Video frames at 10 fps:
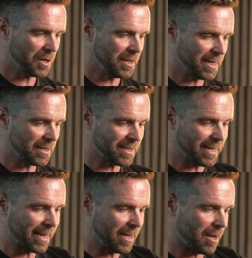can then
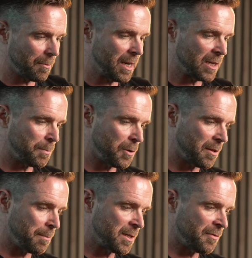stack it up. Let's put
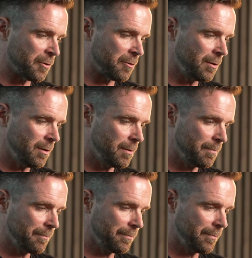the mist filter on.
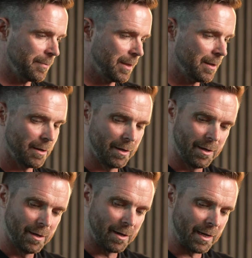
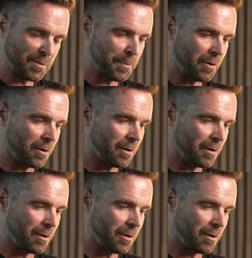Let's put